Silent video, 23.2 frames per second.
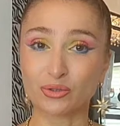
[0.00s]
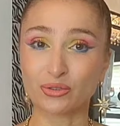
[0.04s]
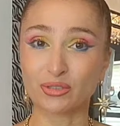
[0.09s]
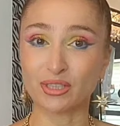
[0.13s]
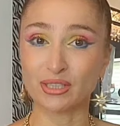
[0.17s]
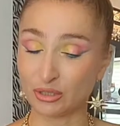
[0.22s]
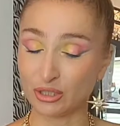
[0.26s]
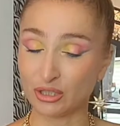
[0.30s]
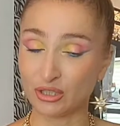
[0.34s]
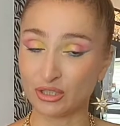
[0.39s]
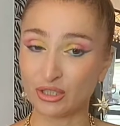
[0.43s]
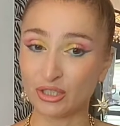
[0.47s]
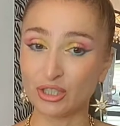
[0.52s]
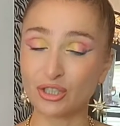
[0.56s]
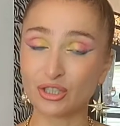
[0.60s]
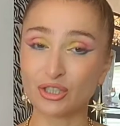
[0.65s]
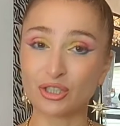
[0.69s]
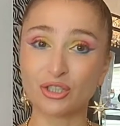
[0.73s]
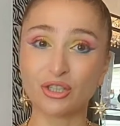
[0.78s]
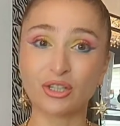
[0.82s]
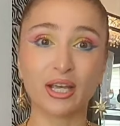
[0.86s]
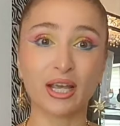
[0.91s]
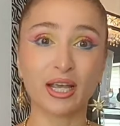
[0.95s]
own
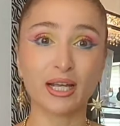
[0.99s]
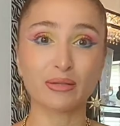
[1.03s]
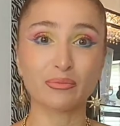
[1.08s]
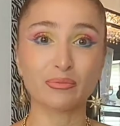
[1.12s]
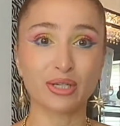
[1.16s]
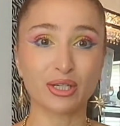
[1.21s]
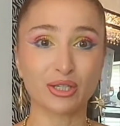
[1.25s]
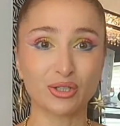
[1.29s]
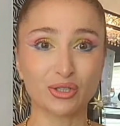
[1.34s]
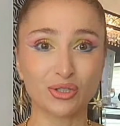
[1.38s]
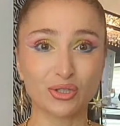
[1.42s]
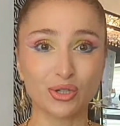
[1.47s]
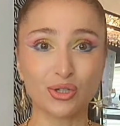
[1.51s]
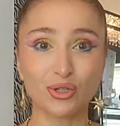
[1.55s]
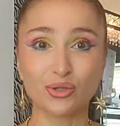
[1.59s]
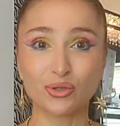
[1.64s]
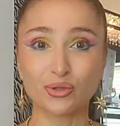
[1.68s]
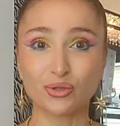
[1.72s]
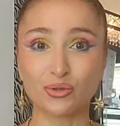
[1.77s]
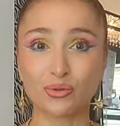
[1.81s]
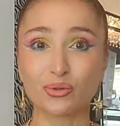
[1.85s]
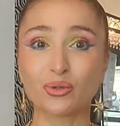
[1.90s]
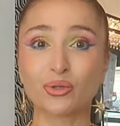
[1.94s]
decision, and make sure
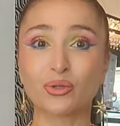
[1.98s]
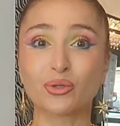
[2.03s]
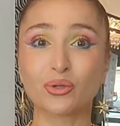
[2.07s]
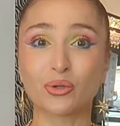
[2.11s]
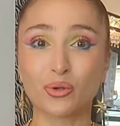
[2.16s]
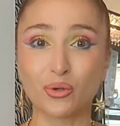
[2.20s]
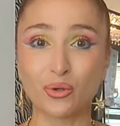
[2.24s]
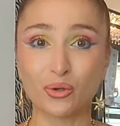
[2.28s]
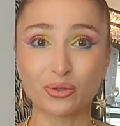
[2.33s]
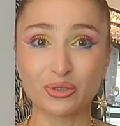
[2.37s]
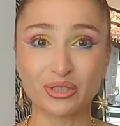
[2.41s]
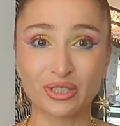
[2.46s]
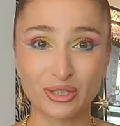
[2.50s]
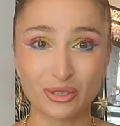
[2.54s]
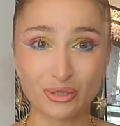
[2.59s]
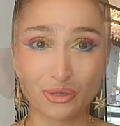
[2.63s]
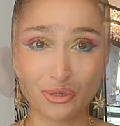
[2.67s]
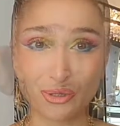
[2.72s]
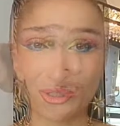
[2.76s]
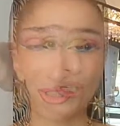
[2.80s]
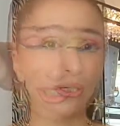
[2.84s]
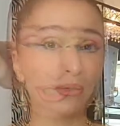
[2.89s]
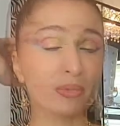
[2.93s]
you do your own research.
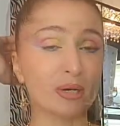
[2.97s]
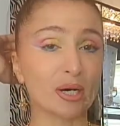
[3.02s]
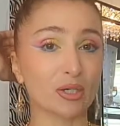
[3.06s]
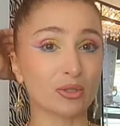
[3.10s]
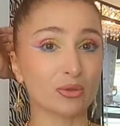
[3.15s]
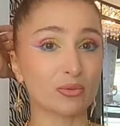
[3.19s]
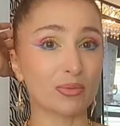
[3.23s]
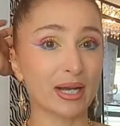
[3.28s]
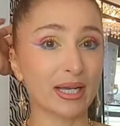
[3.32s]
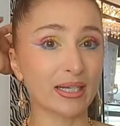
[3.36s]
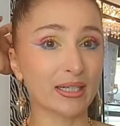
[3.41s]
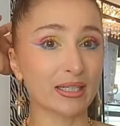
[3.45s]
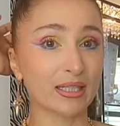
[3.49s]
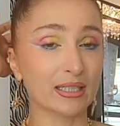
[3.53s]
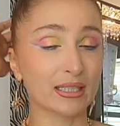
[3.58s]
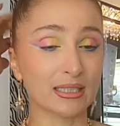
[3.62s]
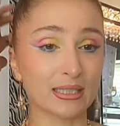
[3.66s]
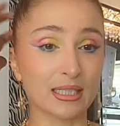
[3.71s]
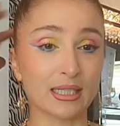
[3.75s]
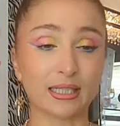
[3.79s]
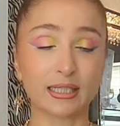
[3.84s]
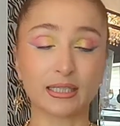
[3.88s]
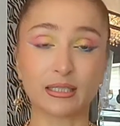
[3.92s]
Let's talk about
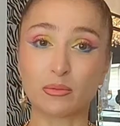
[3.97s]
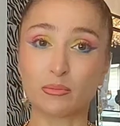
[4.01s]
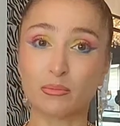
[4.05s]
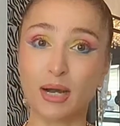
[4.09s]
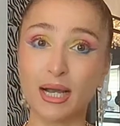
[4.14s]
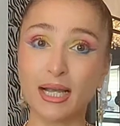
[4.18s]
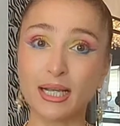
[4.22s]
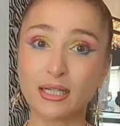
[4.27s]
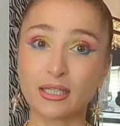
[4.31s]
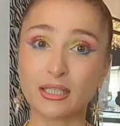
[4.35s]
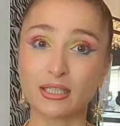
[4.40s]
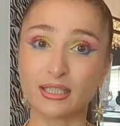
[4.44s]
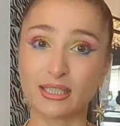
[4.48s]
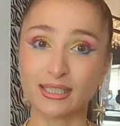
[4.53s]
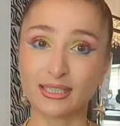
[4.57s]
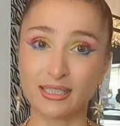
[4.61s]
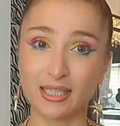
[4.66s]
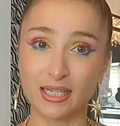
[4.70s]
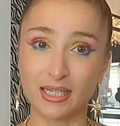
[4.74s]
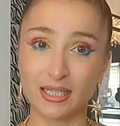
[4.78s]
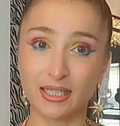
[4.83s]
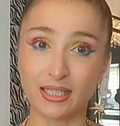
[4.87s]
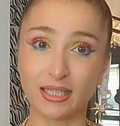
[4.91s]
microneedling.
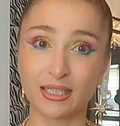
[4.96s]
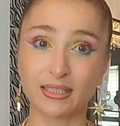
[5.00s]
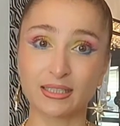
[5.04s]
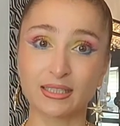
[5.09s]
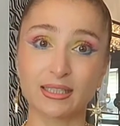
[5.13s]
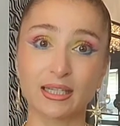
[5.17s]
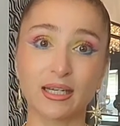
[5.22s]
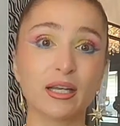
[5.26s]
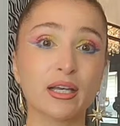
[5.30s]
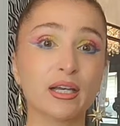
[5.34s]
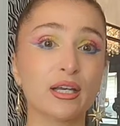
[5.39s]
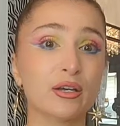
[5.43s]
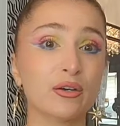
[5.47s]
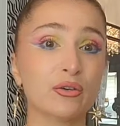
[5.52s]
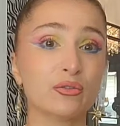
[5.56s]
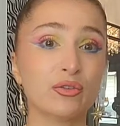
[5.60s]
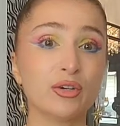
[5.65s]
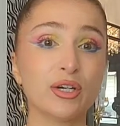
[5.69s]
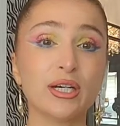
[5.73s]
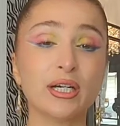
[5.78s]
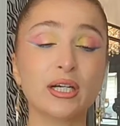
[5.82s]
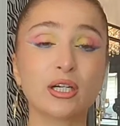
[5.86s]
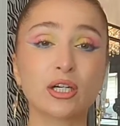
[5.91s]
Microneedling, it's a
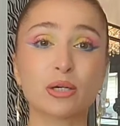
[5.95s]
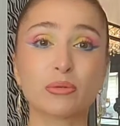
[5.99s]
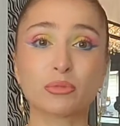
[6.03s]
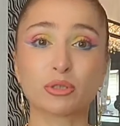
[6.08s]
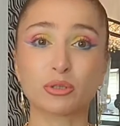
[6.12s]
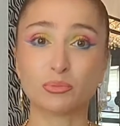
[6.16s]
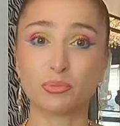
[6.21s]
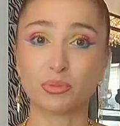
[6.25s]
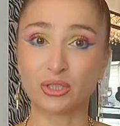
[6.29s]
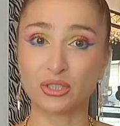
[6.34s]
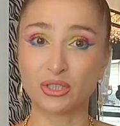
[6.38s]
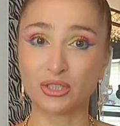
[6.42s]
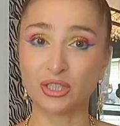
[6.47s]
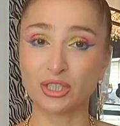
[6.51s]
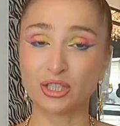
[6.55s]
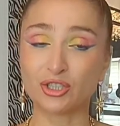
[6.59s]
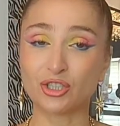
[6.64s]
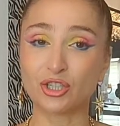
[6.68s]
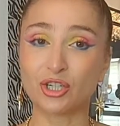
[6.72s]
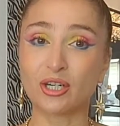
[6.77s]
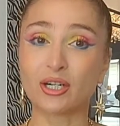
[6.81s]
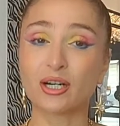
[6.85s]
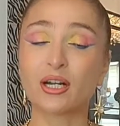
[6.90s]
very common
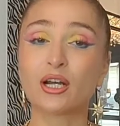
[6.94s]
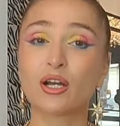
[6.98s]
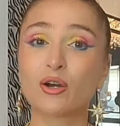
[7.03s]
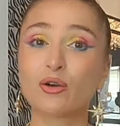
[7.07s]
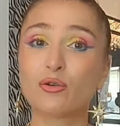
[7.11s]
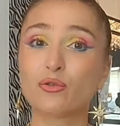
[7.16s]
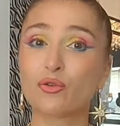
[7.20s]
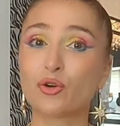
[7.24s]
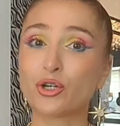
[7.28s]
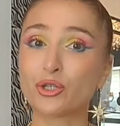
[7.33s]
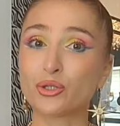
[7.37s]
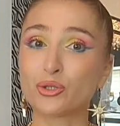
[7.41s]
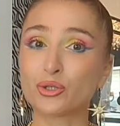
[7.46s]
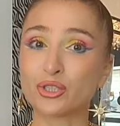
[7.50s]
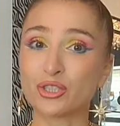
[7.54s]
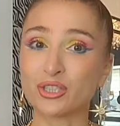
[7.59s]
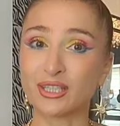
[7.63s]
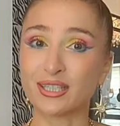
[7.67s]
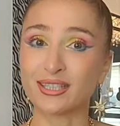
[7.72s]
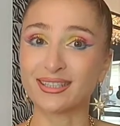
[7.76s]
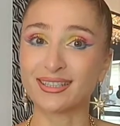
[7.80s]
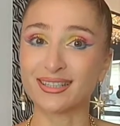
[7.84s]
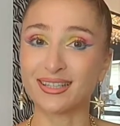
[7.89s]
procedure for your
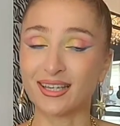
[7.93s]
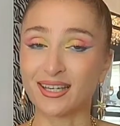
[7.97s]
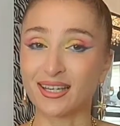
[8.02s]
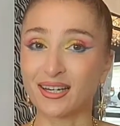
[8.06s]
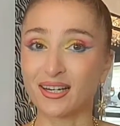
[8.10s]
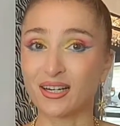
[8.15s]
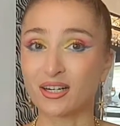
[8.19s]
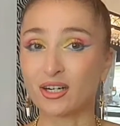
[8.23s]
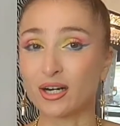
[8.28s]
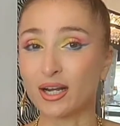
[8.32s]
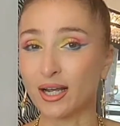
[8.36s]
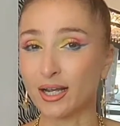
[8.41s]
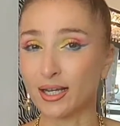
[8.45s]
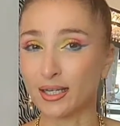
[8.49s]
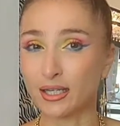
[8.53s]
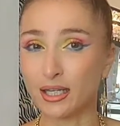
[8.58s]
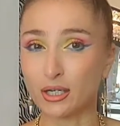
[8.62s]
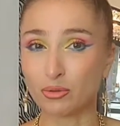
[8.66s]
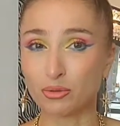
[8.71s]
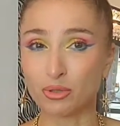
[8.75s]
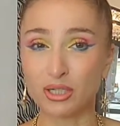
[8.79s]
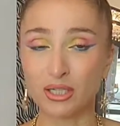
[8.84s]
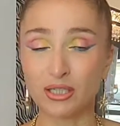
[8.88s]
skincare,
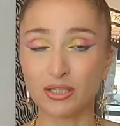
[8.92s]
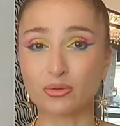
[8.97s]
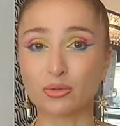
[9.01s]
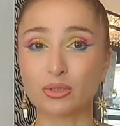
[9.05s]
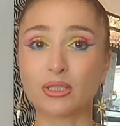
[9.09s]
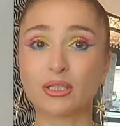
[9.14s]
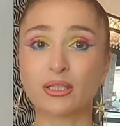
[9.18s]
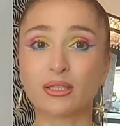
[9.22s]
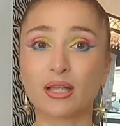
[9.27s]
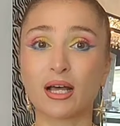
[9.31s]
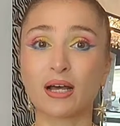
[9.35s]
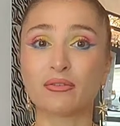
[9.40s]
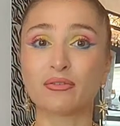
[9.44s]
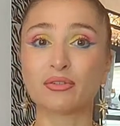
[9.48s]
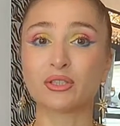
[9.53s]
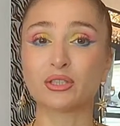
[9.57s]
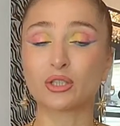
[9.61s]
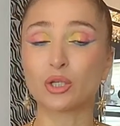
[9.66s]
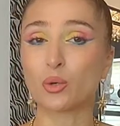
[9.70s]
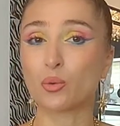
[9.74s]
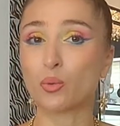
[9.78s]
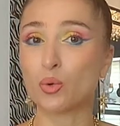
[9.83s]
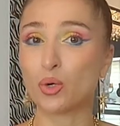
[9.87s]
and I really love
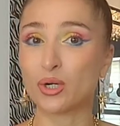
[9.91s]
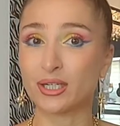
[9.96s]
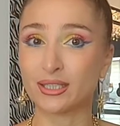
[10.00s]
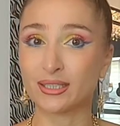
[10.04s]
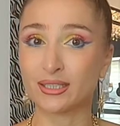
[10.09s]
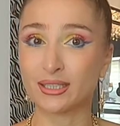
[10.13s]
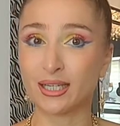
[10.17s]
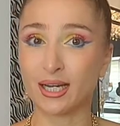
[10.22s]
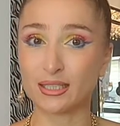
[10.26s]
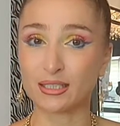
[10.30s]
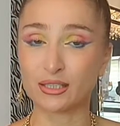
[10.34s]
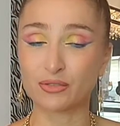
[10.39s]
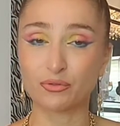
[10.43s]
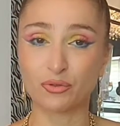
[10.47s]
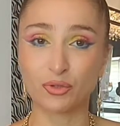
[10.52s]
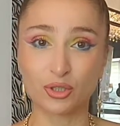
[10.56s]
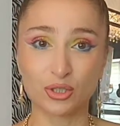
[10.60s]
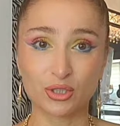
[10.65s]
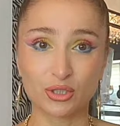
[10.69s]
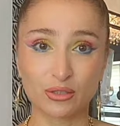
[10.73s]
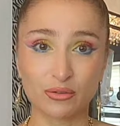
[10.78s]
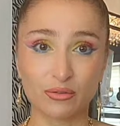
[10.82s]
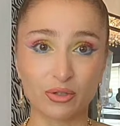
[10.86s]
it. What it does,
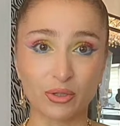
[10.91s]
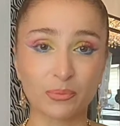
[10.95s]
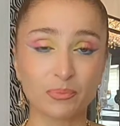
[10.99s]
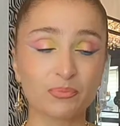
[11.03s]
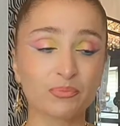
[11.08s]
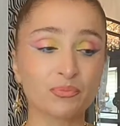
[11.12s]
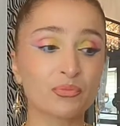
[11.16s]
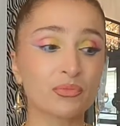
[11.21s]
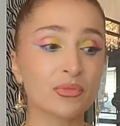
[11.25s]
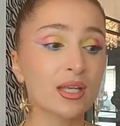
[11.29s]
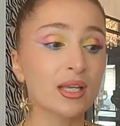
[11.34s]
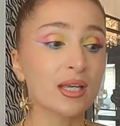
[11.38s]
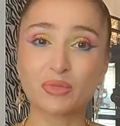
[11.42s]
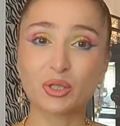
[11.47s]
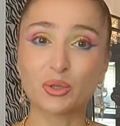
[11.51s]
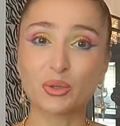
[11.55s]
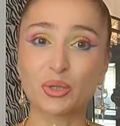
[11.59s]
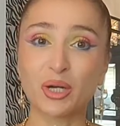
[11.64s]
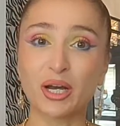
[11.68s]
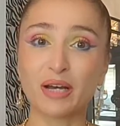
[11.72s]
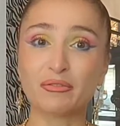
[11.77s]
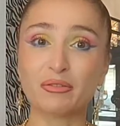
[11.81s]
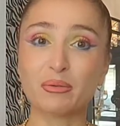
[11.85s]
first of all,
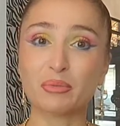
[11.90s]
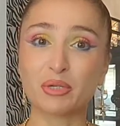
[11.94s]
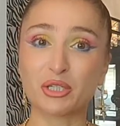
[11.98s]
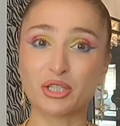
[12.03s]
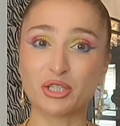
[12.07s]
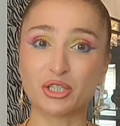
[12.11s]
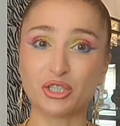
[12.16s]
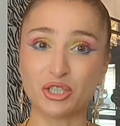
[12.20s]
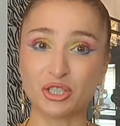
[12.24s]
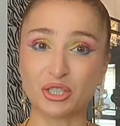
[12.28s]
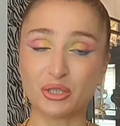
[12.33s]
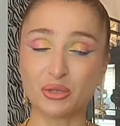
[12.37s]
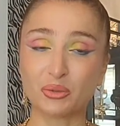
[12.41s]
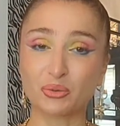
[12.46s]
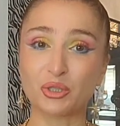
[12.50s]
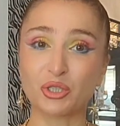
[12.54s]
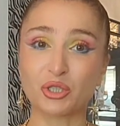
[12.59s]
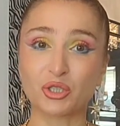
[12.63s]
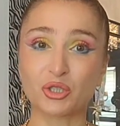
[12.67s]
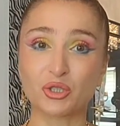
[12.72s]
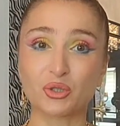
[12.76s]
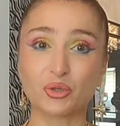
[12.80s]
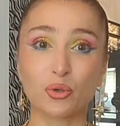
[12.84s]
you have a machine
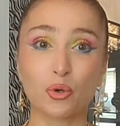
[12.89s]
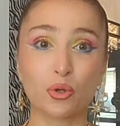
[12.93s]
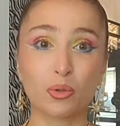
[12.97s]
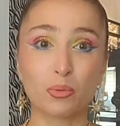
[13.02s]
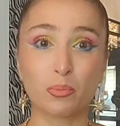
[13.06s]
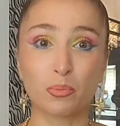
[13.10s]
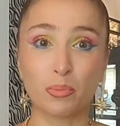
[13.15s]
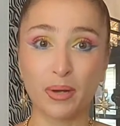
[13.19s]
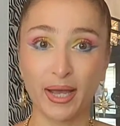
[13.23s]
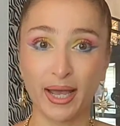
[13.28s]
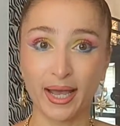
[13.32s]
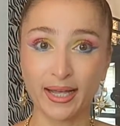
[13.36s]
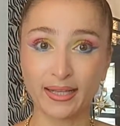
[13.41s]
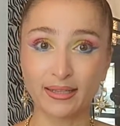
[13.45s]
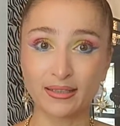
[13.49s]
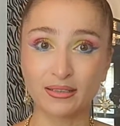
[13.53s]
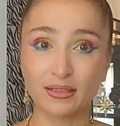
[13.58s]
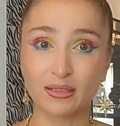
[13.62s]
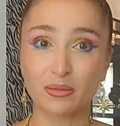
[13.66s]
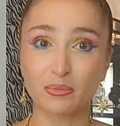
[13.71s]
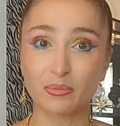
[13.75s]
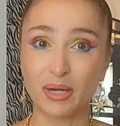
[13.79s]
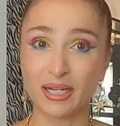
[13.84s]
which is called
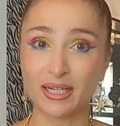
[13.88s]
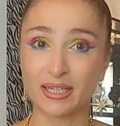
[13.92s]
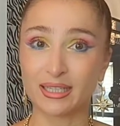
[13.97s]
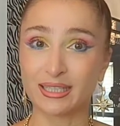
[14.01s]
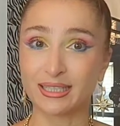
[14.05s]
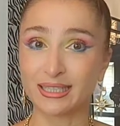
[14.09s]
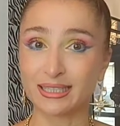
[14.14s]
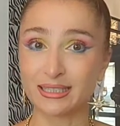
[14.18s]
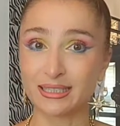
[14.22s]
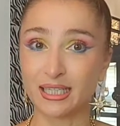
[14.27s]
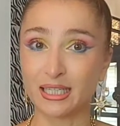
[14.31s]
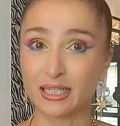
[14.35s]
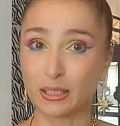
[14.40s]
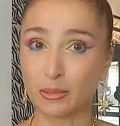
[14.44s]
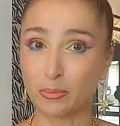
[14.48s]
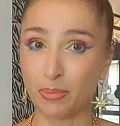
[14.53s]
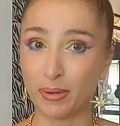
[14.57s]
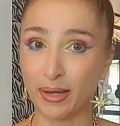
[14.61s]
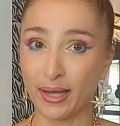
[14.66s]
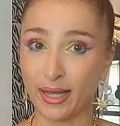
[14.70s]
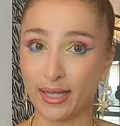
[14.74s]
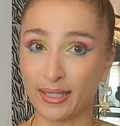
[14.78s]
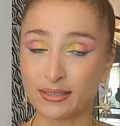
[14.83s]
pen,
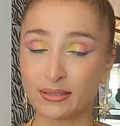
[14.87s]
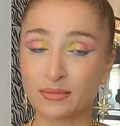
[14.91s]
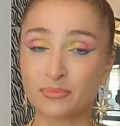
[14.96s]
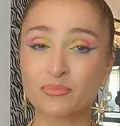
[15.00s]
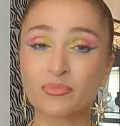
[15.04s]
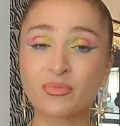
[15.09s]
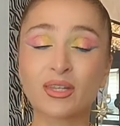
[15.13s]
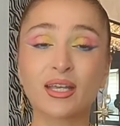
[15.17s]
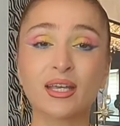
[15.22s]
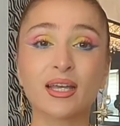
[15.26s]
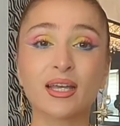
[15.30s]
microneedling pen,